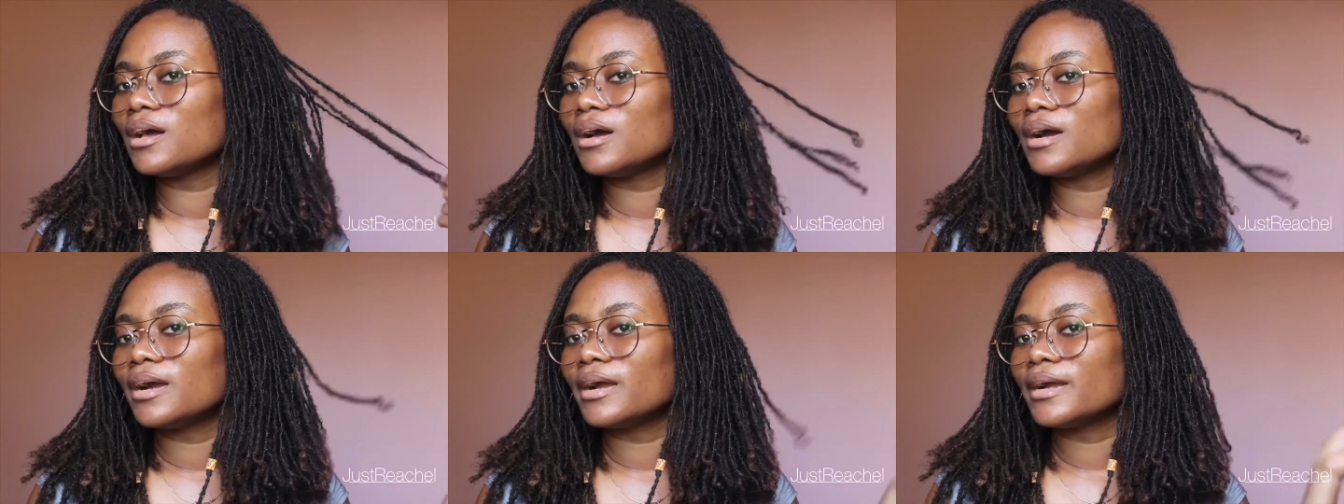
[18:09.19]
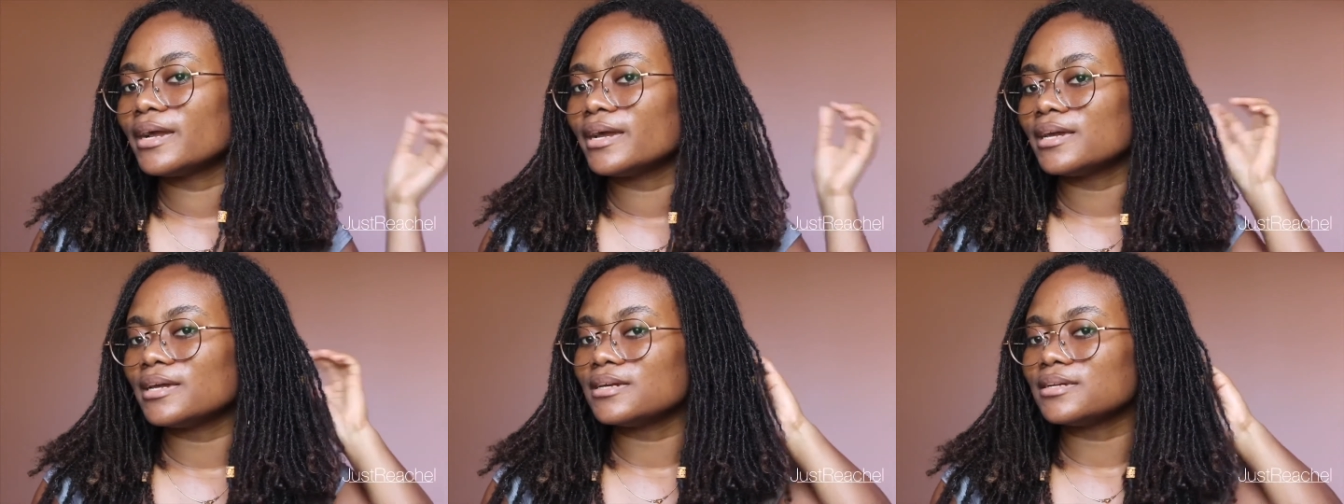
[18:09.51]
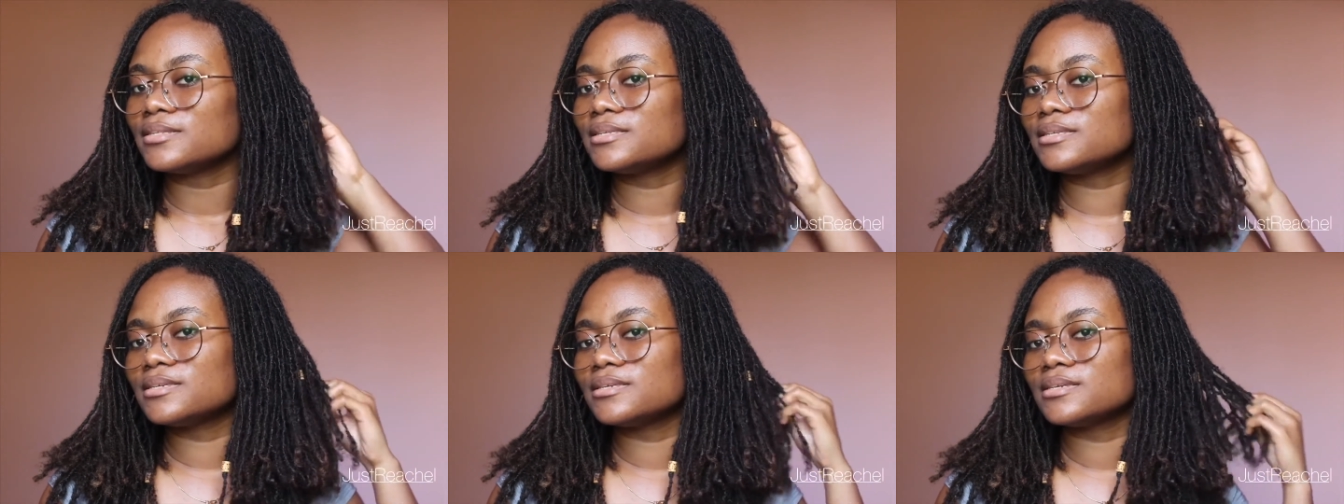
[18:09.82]

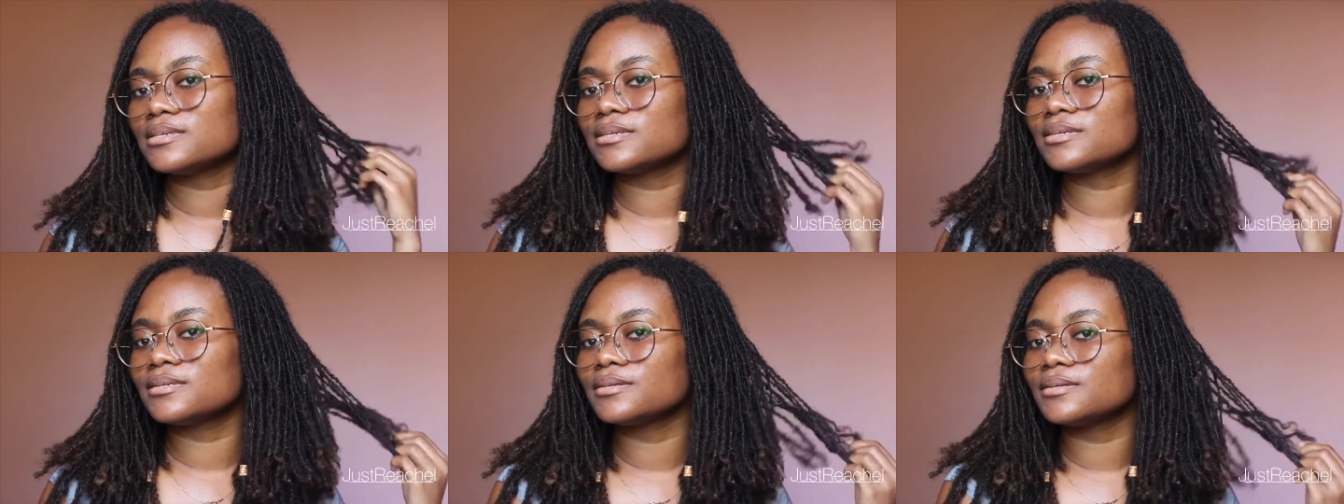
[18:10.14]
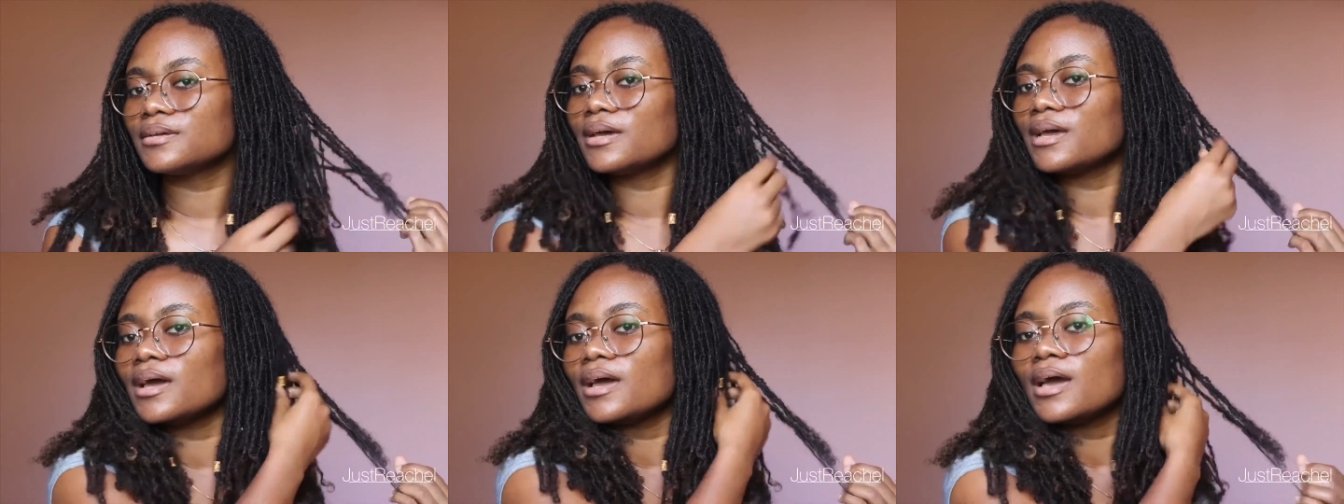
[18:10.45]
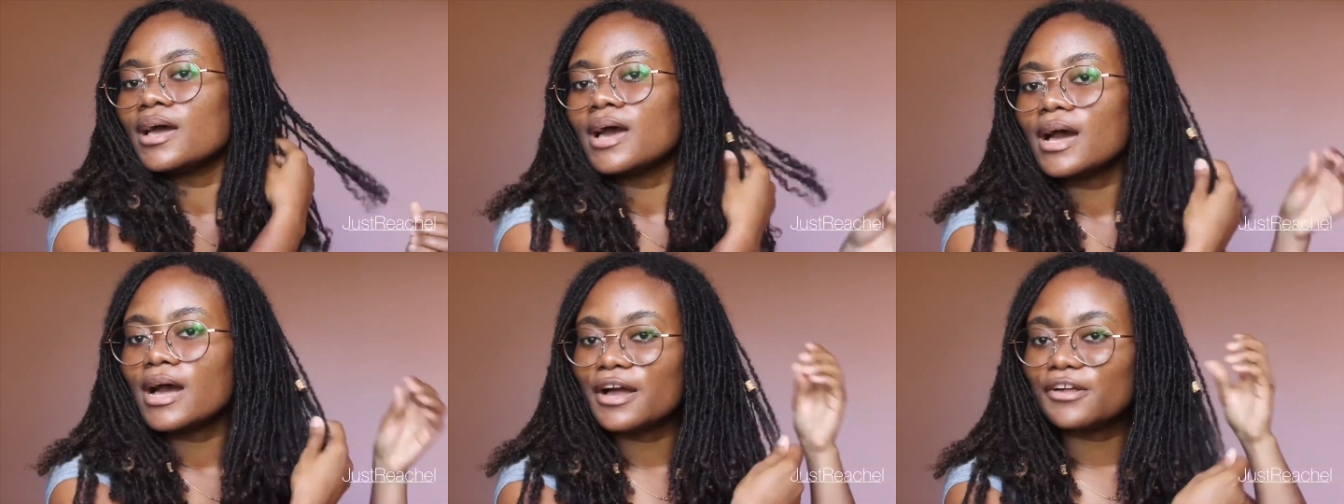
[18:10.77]
Alright,
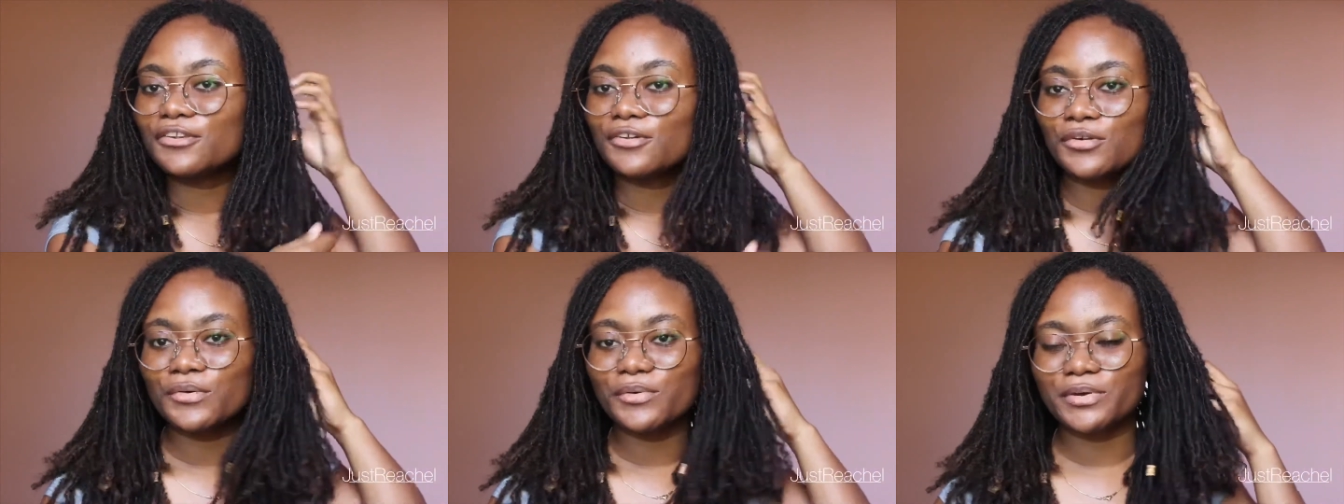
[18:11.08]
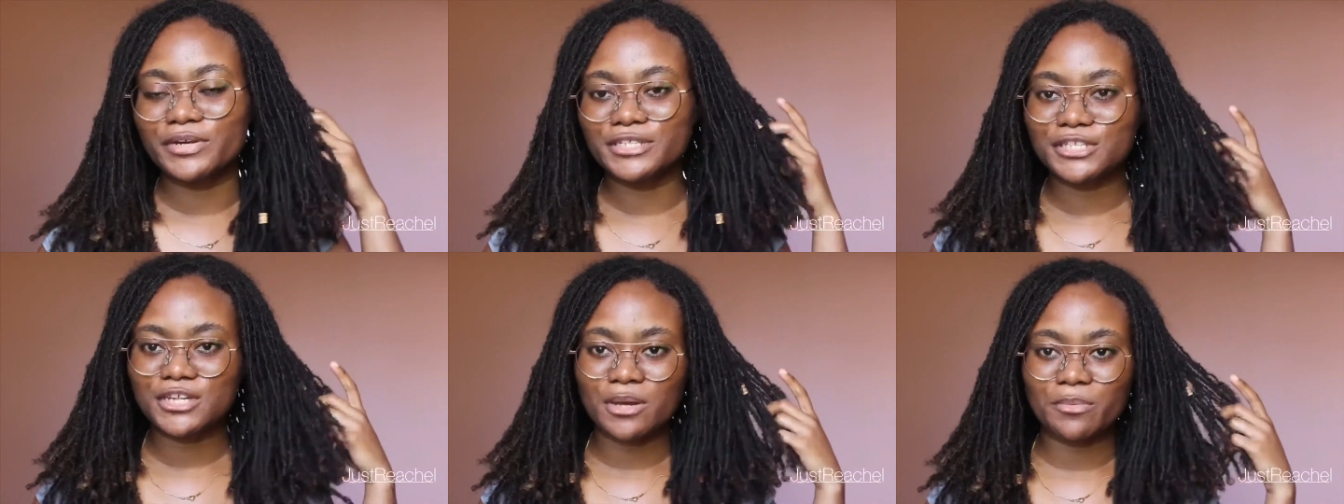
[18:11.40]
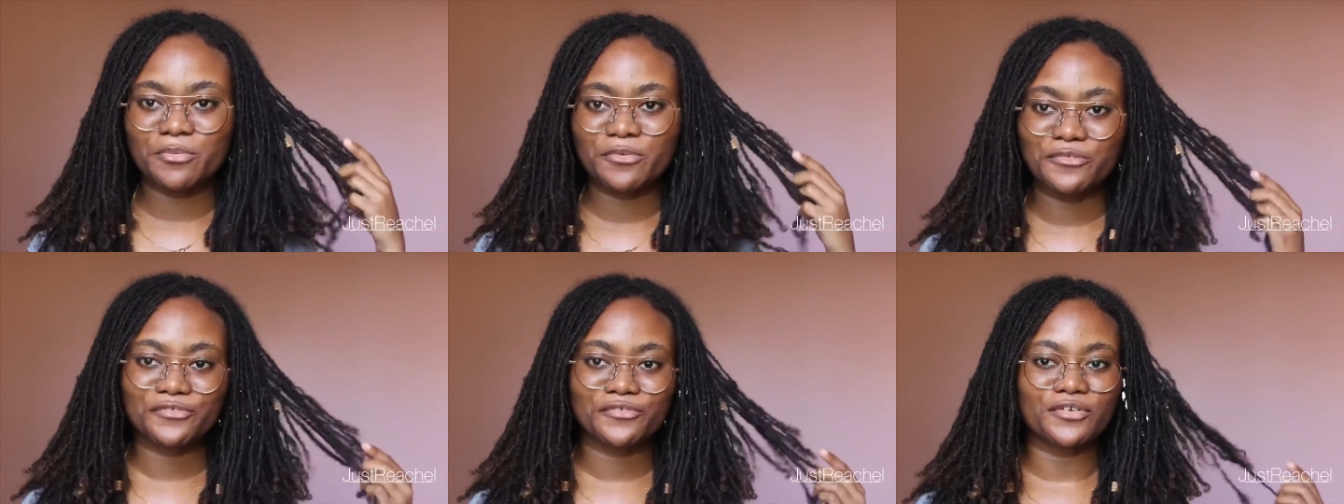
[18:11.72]
I don't know where it's
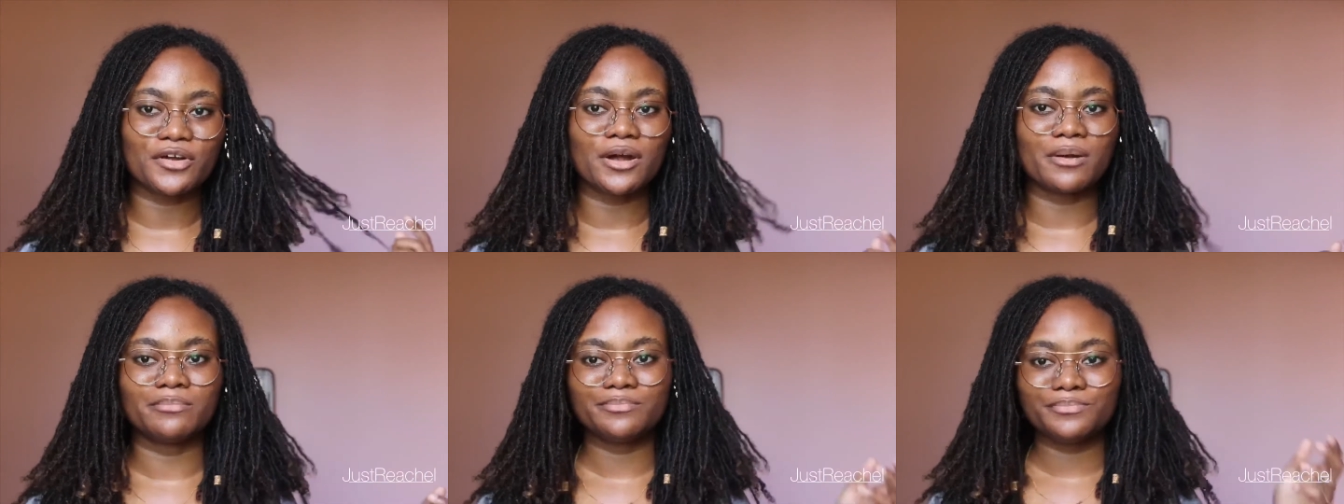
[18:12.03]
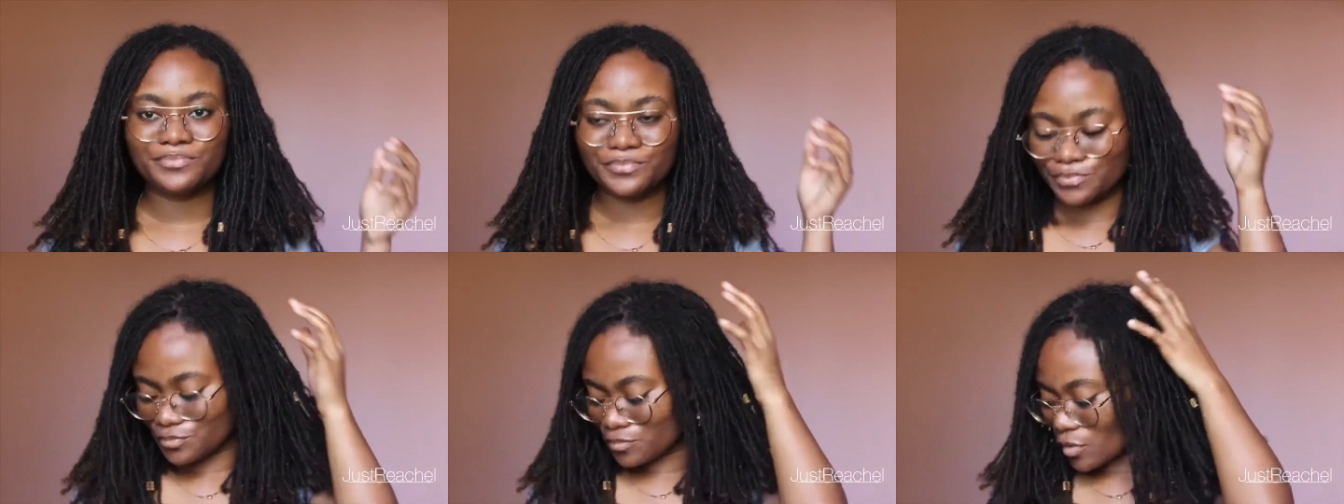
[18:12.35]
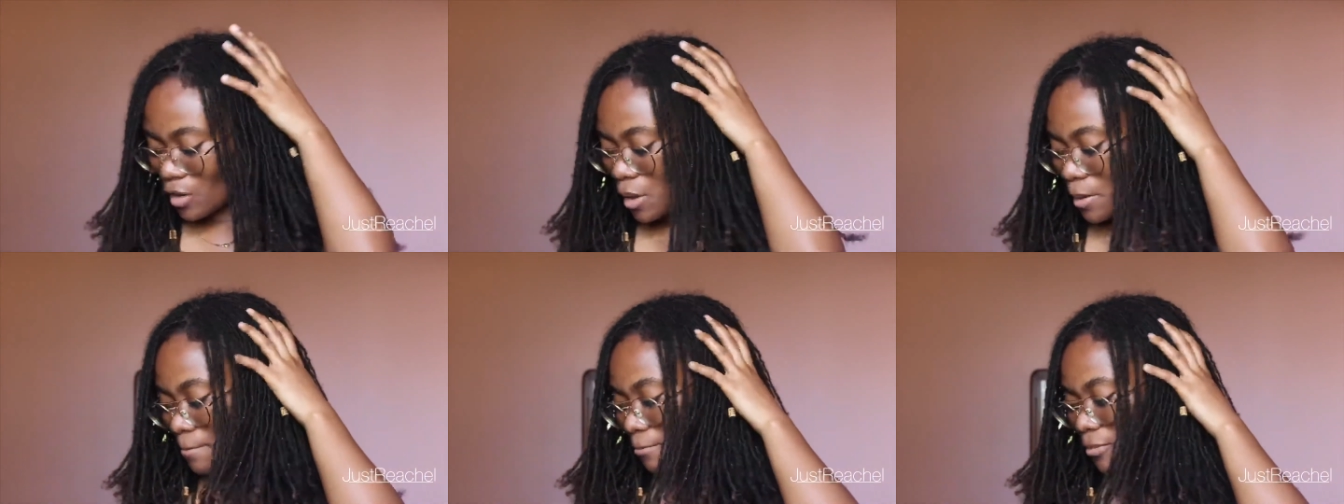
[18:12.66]
coming from,
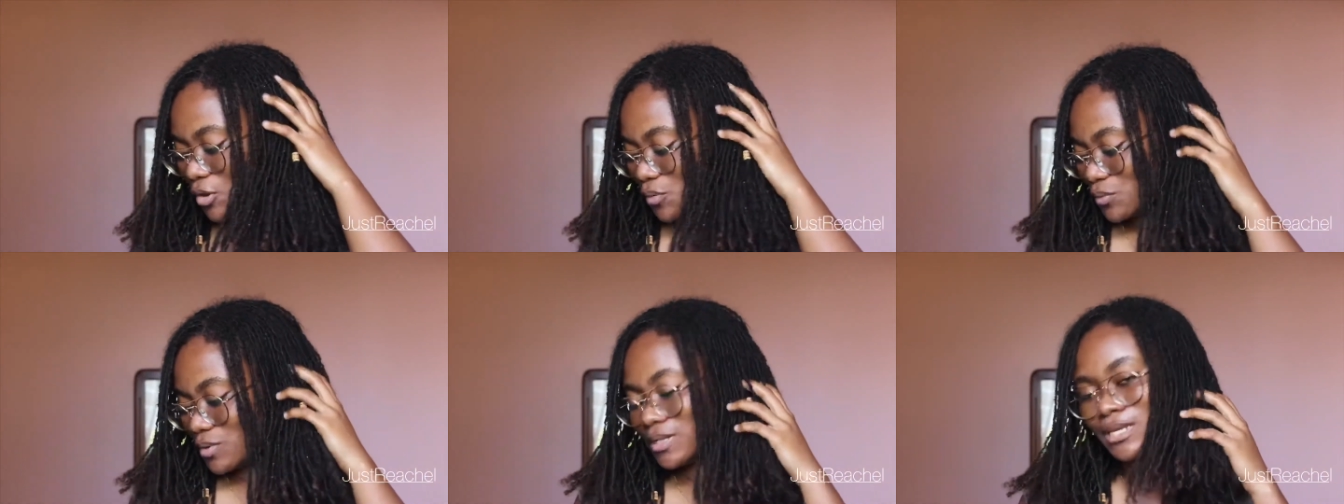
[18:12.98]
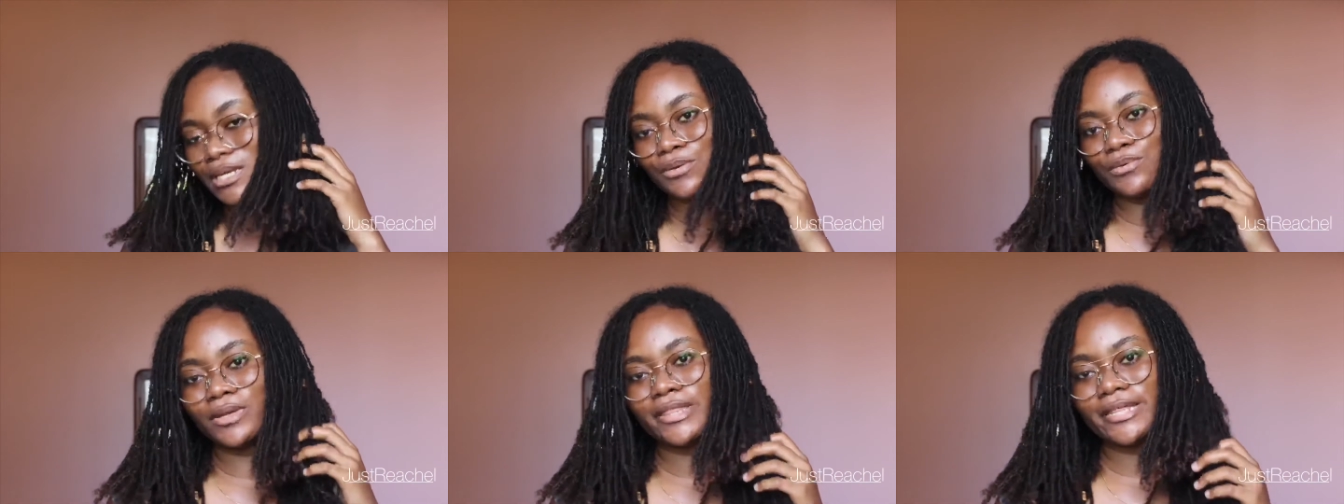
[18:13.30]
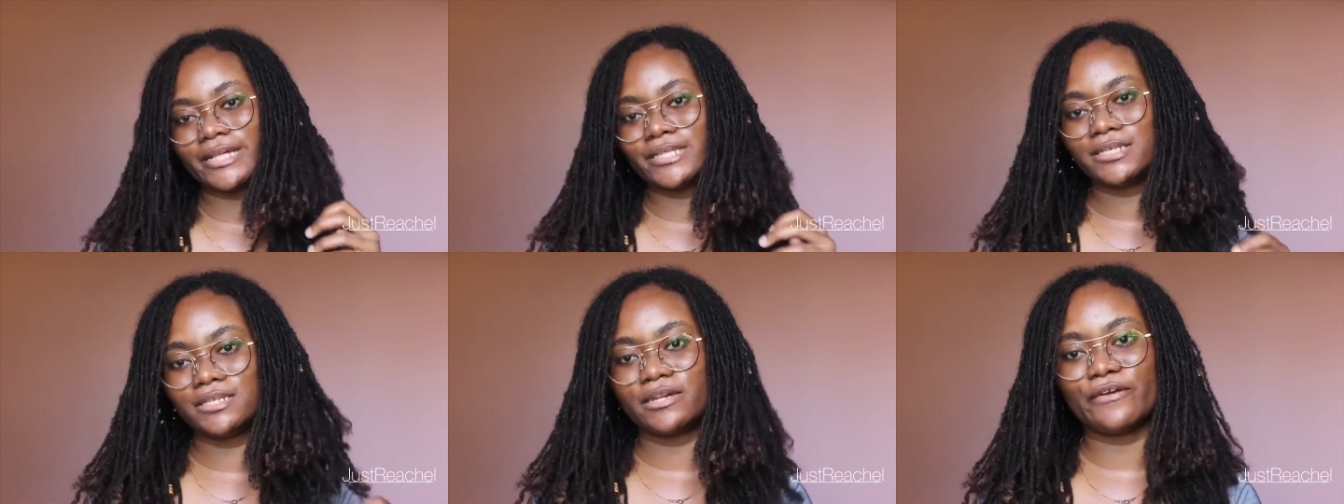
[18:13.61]
but we'll deal with
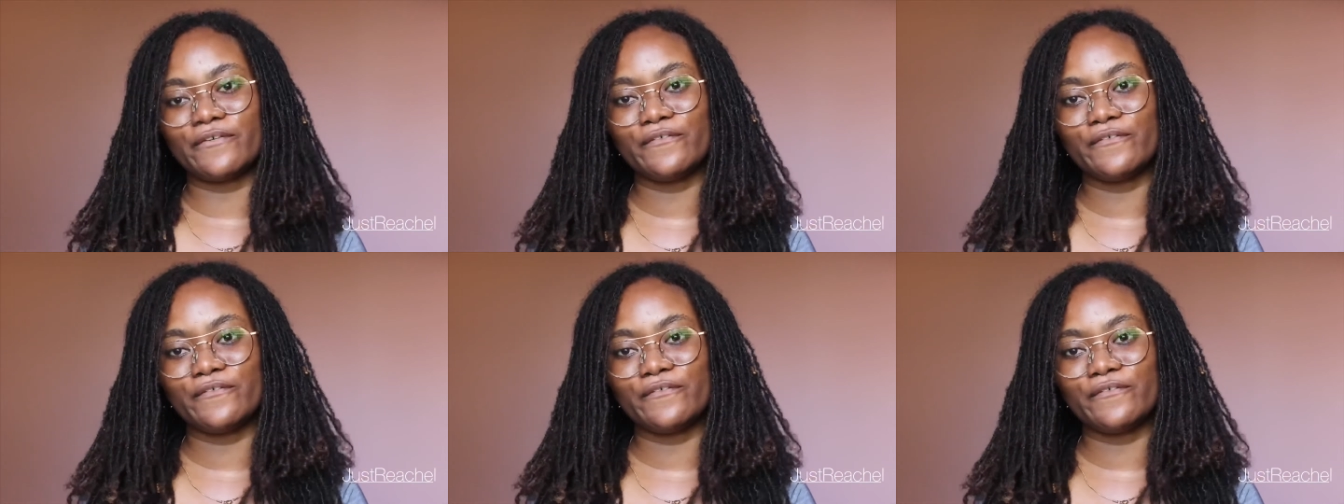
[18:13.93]
that in a